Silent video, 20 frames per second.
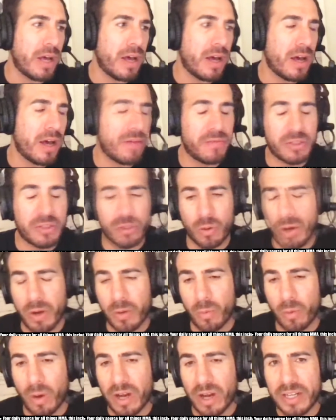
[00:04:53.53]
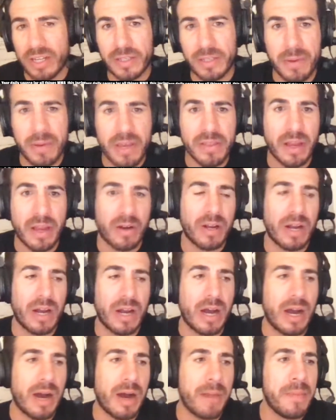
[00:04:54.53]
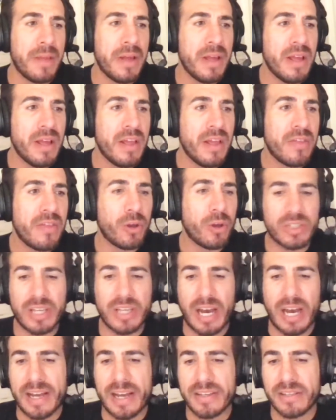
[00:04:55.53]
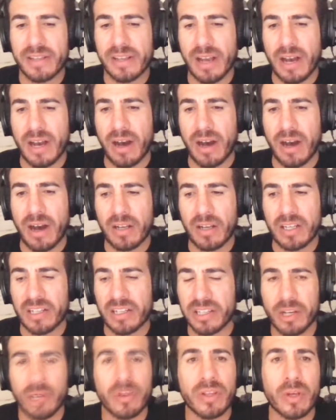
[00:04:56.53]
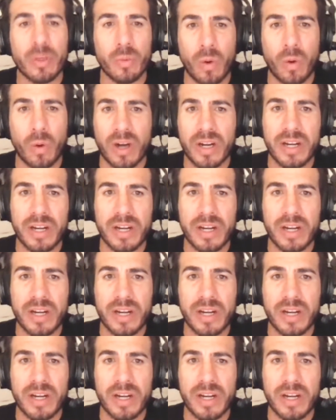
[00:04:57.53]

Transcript: Kenny Florian on the Anik and Florian podcast gives his thoughts on Marvin Vettori's win over Jack Hermansson.